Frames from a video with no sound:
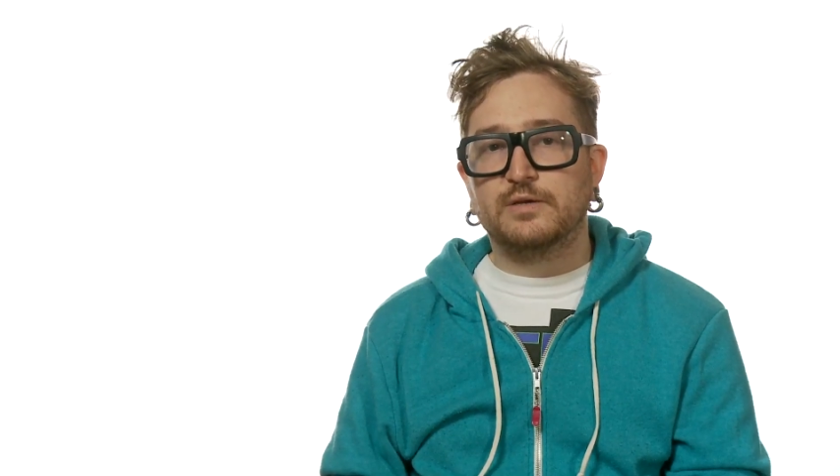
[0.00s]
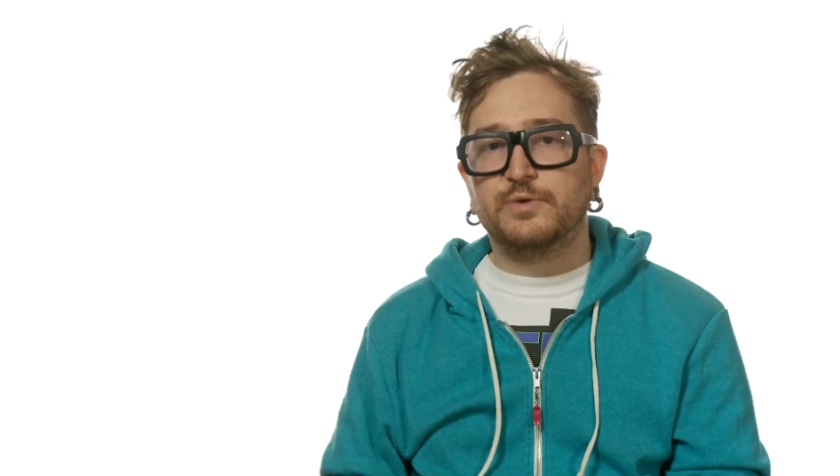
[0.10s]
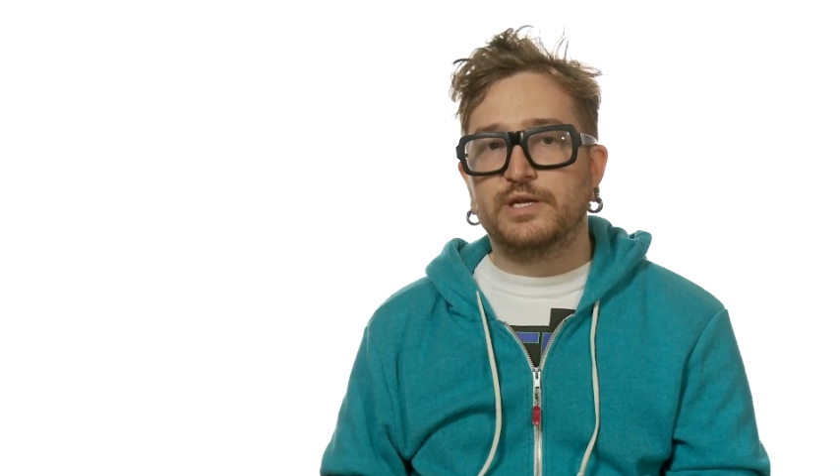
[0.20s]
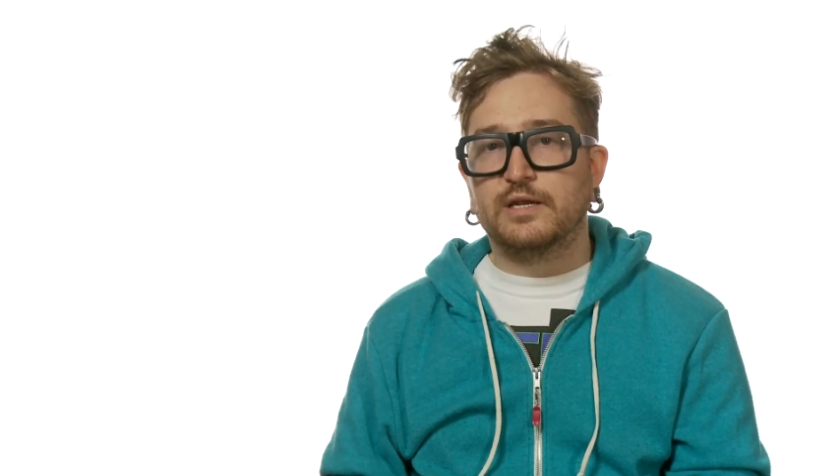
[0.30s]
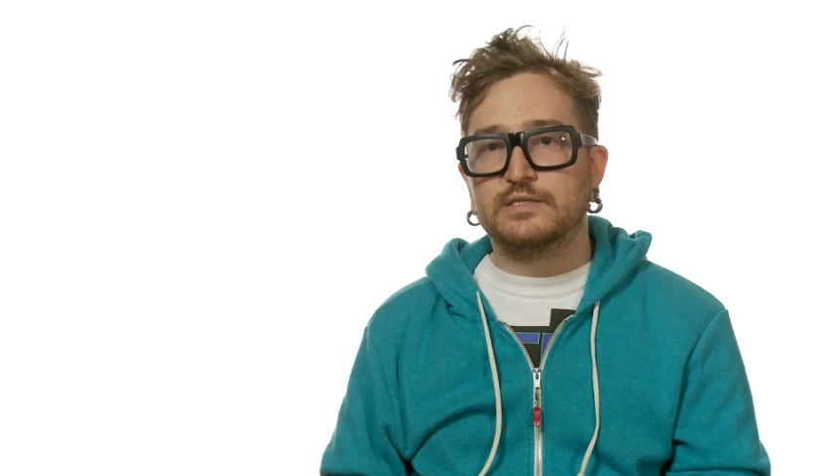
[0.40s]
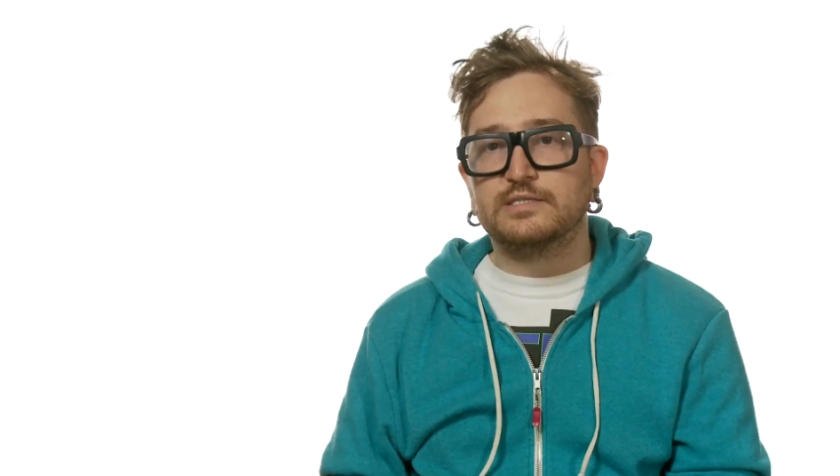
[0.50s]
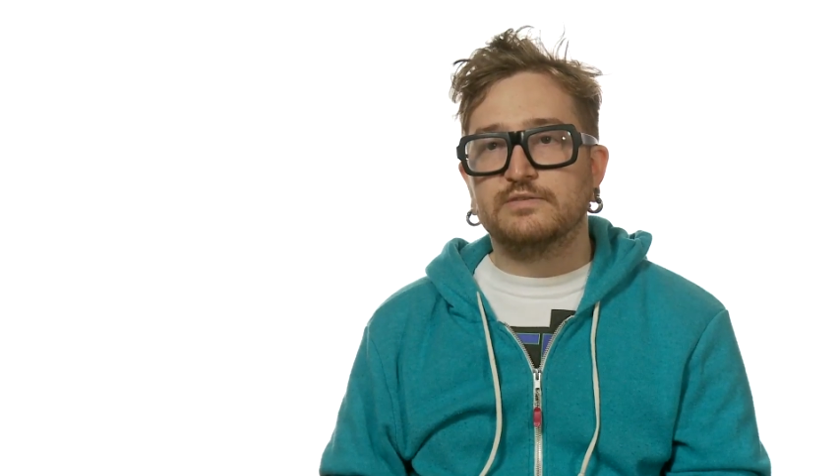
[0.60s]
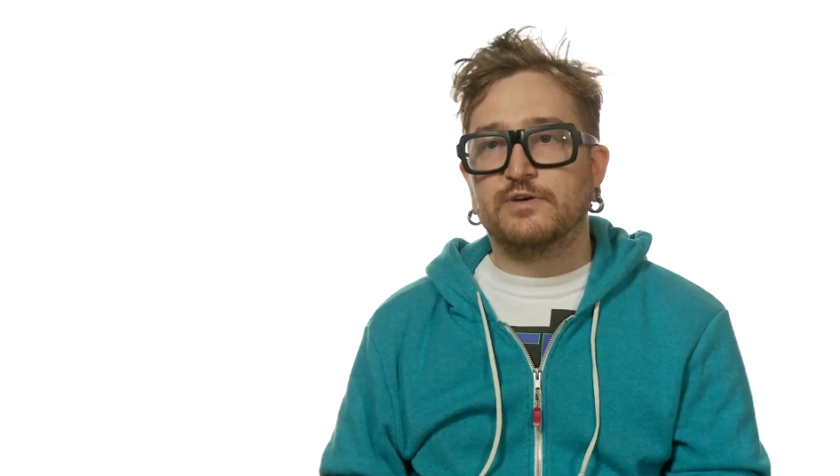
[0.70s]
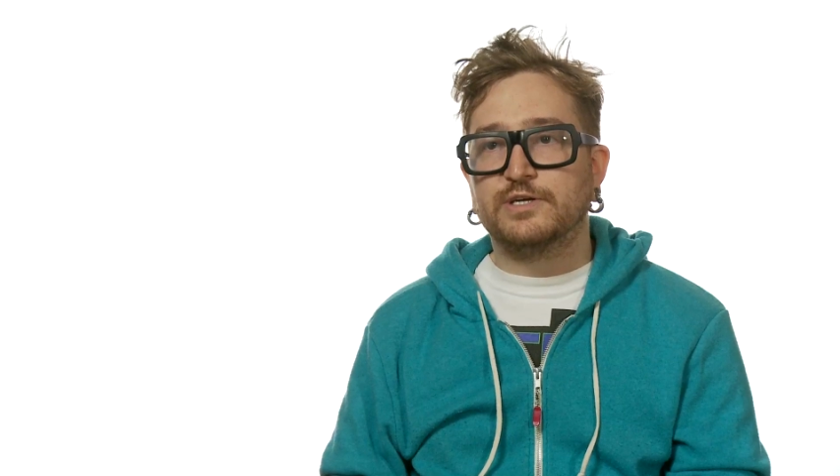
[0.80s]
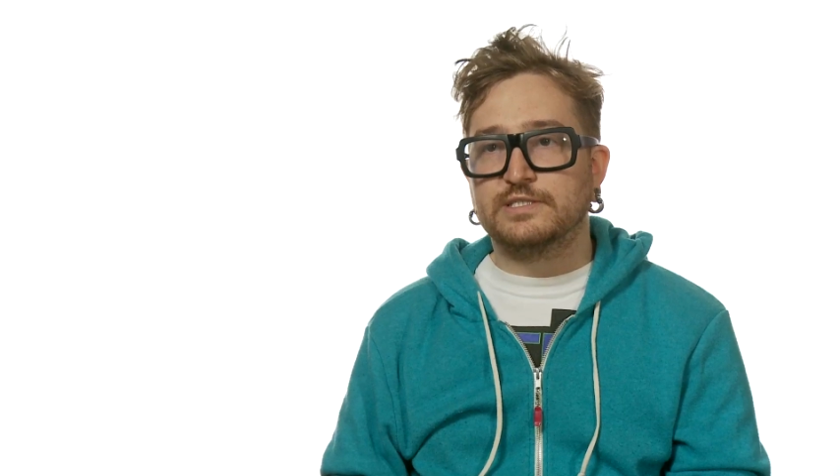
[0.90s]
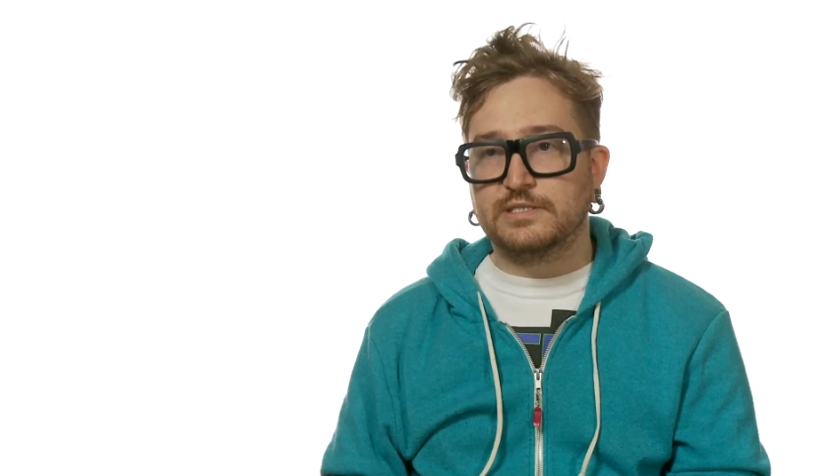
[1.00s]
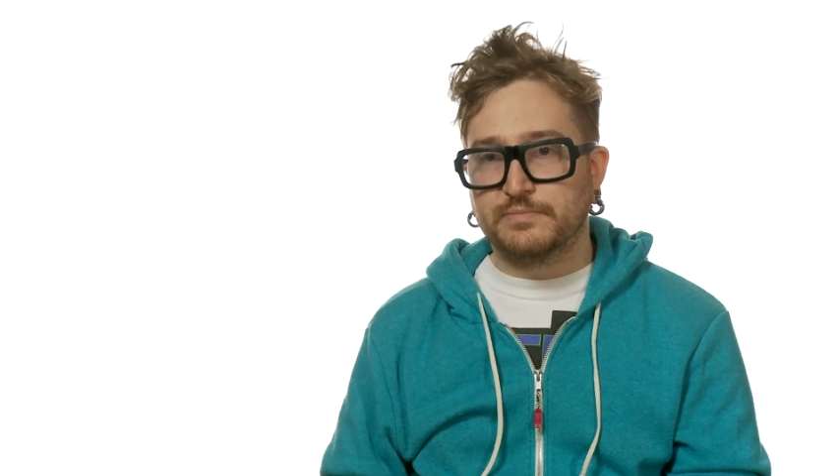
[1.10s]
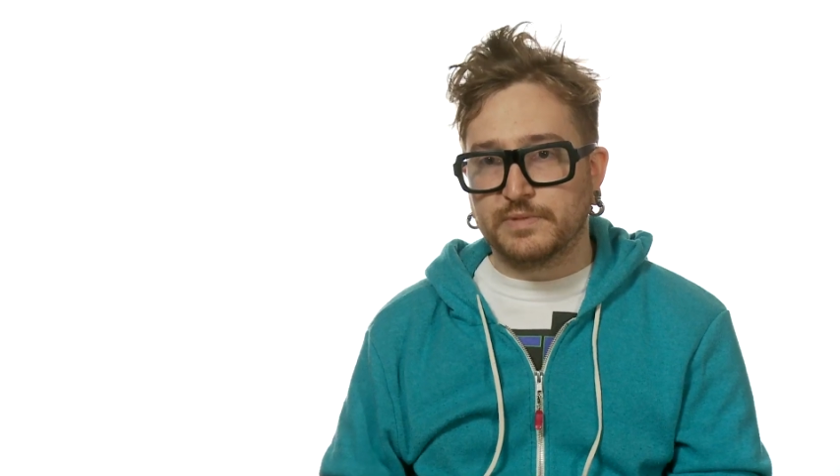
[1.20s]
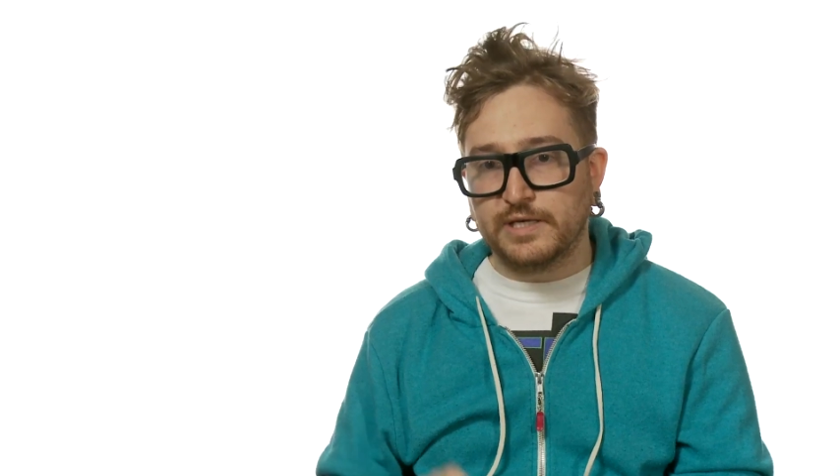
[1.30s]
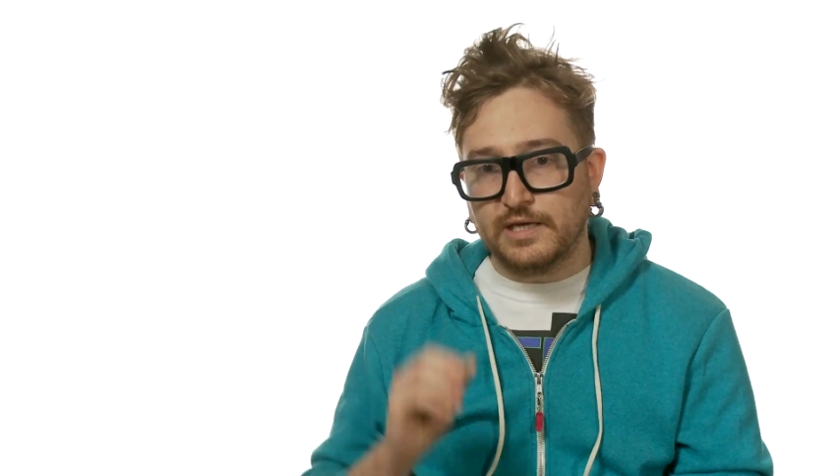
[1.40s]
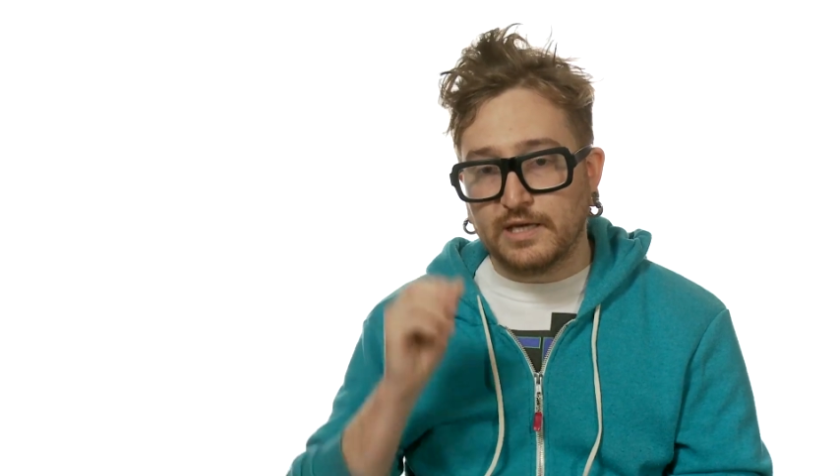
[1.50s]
and redundancy very simply,